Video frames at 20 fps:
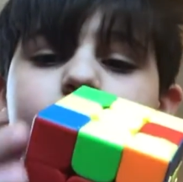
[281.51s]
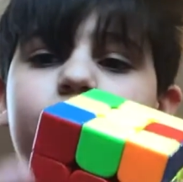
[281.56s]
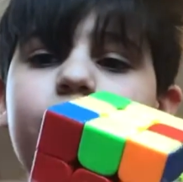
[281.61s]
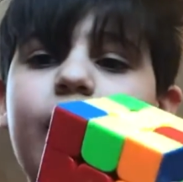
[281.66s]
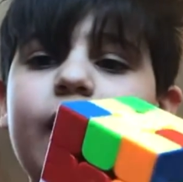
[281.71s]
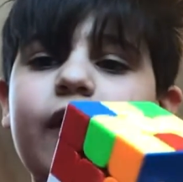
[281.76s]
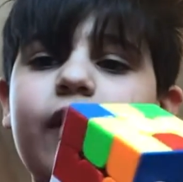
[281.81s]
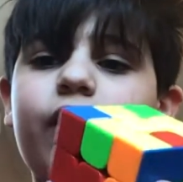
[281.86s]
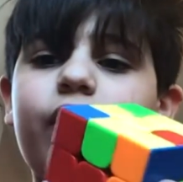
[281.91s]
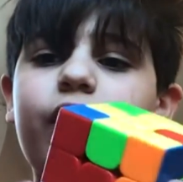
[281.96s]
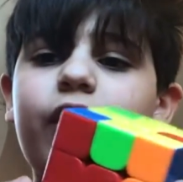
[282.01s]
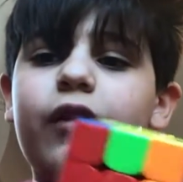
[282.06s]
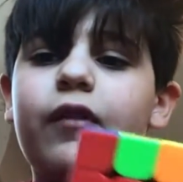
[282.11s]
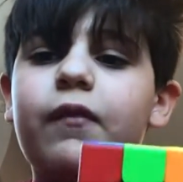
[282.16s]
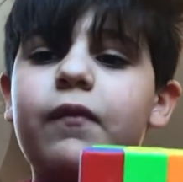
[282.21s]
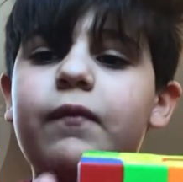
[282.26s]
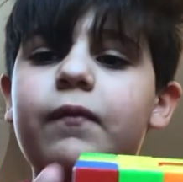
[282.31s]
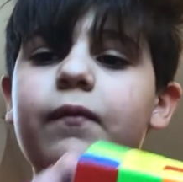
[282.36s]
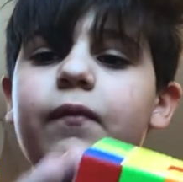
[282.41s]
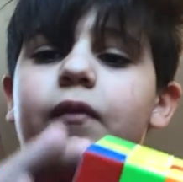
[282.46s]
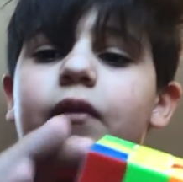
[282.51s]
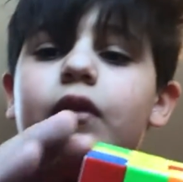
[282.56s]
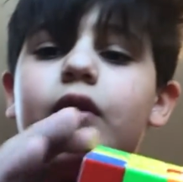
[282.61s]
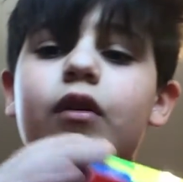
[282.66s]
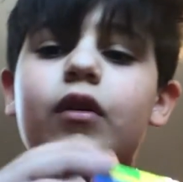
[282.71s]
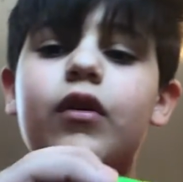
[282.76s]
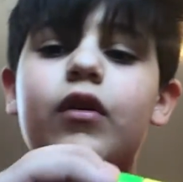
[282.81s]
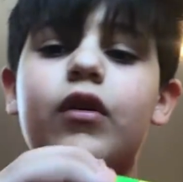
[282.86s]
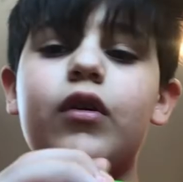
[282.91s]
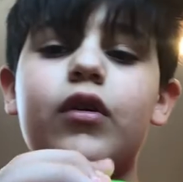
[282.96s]
that's the thing.
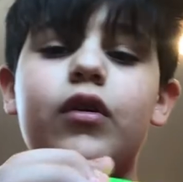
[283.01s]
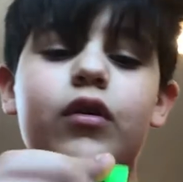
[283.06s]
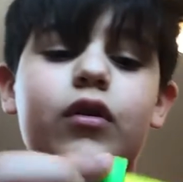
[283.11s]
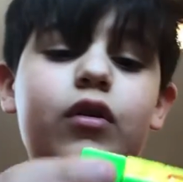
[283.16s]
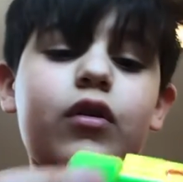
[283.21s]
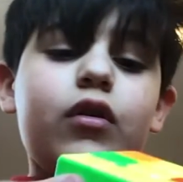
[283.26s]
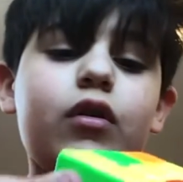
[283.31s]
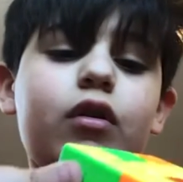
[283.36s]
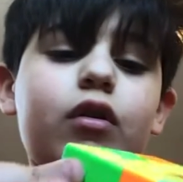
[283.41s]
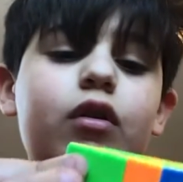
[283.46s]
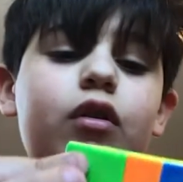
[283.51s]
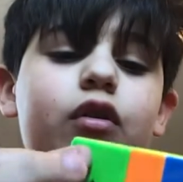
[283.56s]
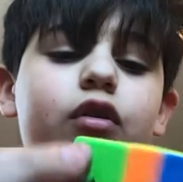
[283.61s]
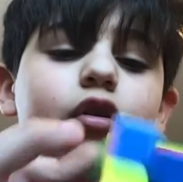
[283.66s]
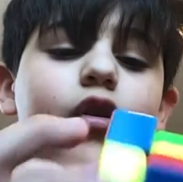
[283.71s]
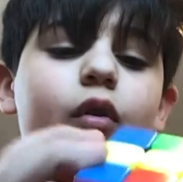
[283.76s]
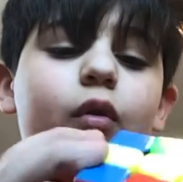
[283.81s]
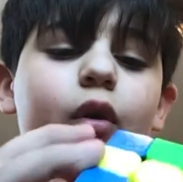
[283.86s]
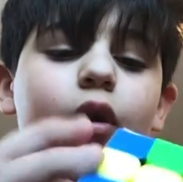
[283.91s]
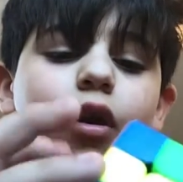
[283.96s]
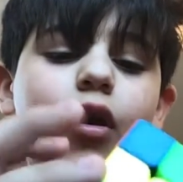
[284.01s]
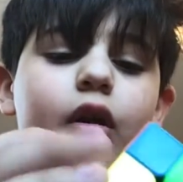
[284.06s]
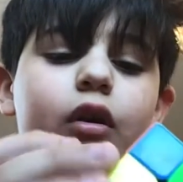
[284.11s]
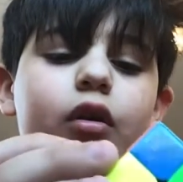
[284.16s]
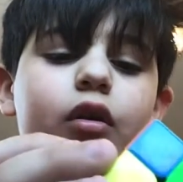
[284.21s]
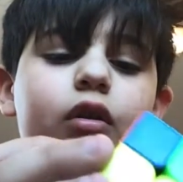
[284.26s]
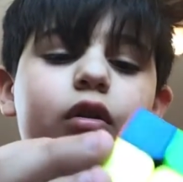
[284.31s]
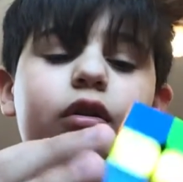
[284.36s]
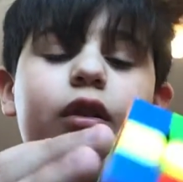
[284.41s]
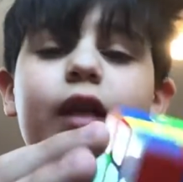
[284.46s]
So
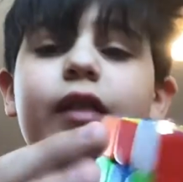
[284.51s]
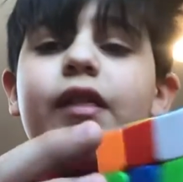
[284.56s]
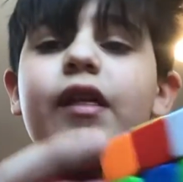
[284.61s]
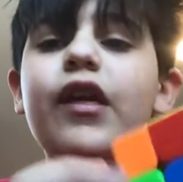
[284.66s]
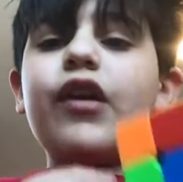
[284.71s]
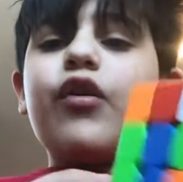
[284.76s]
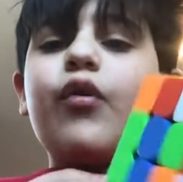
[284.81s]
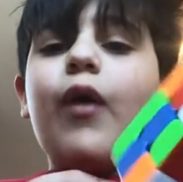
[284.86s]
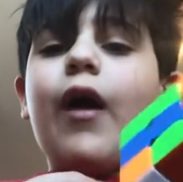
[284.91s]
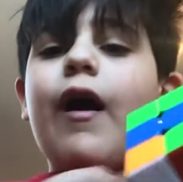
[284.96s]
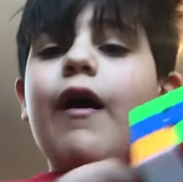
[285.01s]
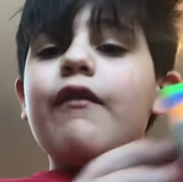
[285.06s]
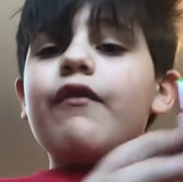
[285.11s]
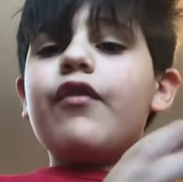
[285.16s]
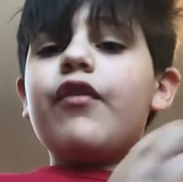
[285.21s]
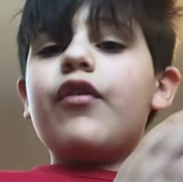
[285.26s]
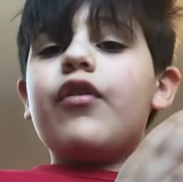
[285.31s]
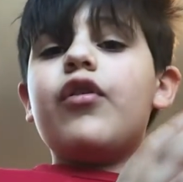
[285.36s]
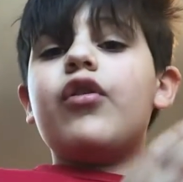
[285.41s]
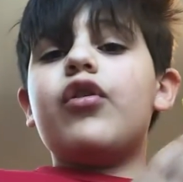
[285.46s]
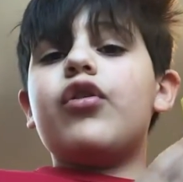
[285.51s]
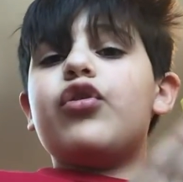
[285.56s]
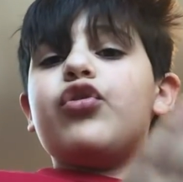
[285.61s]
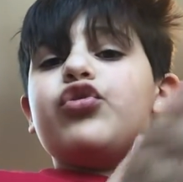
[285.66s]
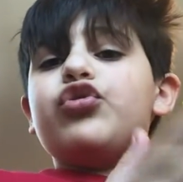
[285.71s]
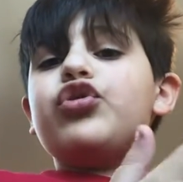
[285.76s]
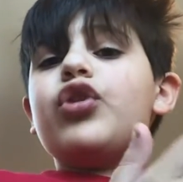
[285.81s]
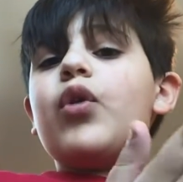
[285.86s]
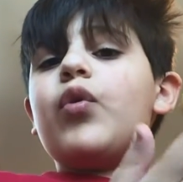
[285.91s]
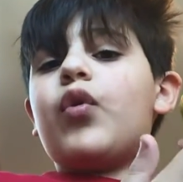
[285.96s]
let's say you have
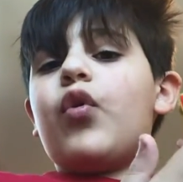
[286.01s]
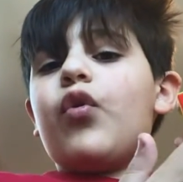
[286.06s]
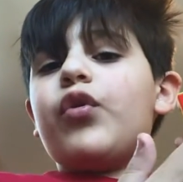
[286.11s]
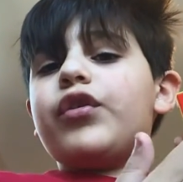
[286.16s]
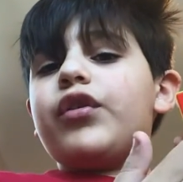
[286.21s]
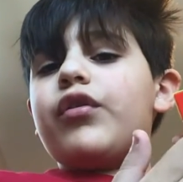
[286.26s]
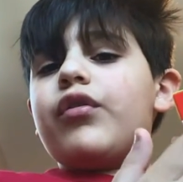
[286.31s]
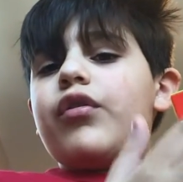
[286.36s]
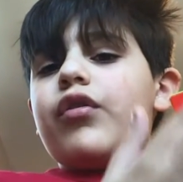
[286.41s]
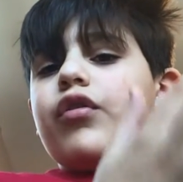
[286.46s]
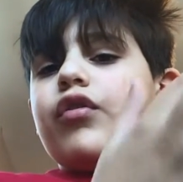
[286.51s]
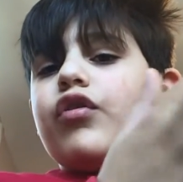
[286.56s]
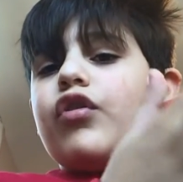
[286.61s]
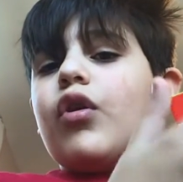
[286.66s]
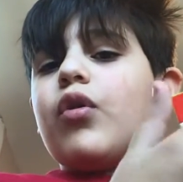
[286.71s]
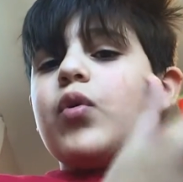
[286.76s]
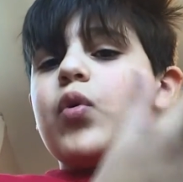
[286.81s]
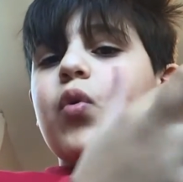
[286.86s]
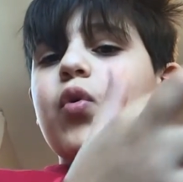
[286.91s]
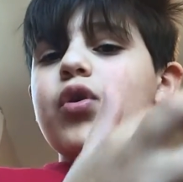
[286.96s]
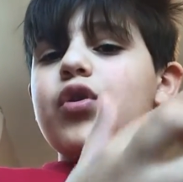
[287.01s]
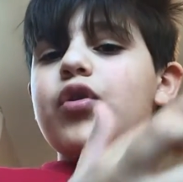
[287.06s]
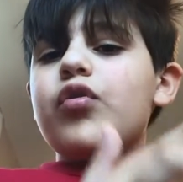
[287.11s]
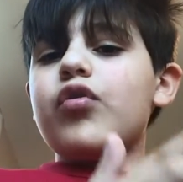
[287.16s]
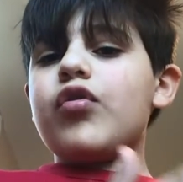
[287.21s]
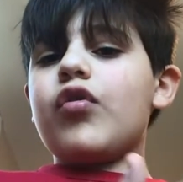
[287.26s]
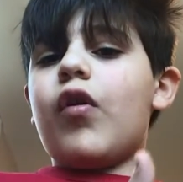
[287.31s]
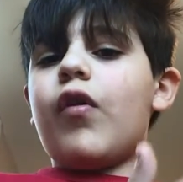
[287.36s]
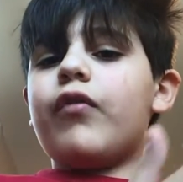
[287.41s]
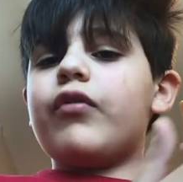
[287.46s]
no corners
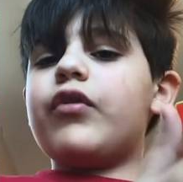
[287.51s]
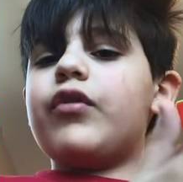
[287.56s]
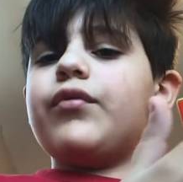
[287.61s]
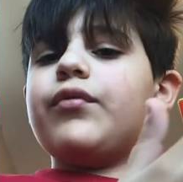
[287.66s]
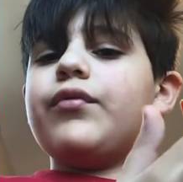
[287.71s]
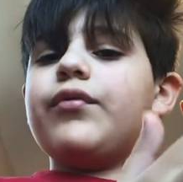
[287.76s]
solved.